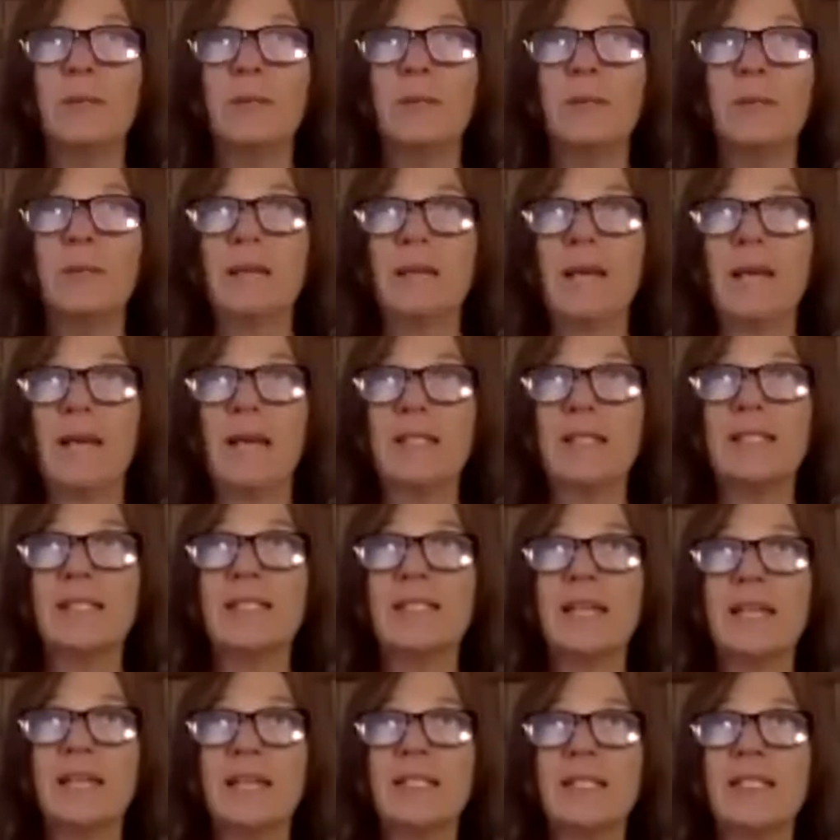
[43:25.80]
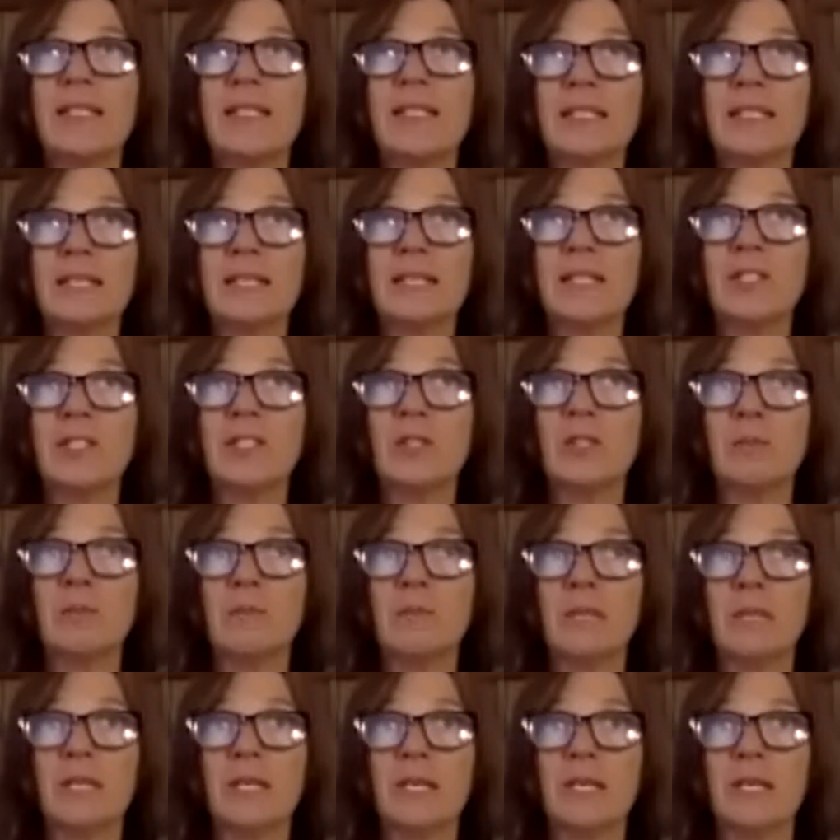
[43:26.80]
has a tendency to
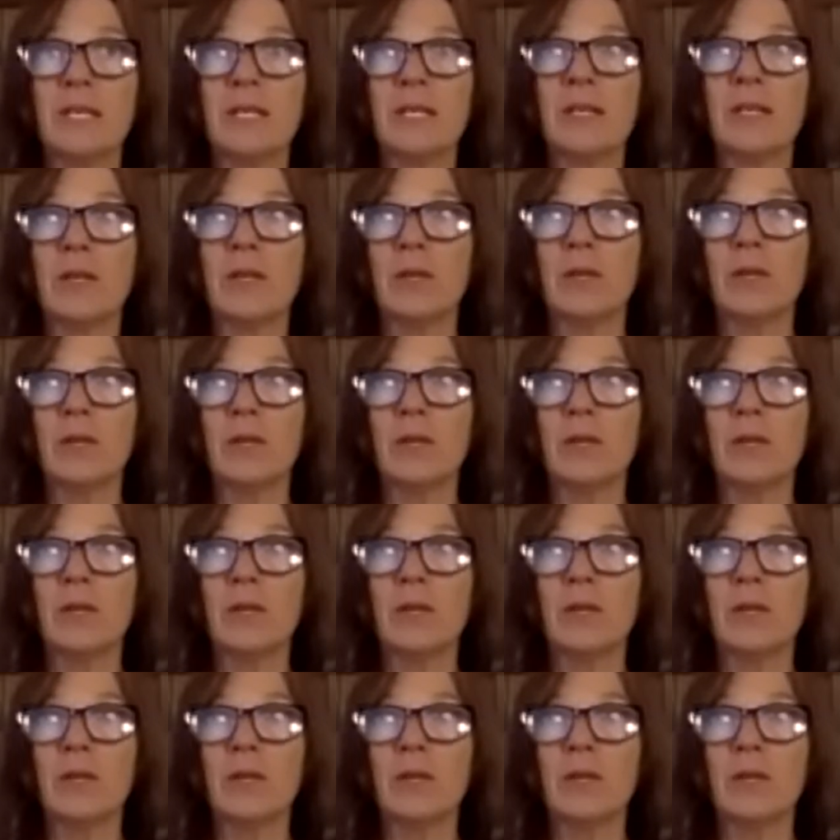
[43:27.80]
be,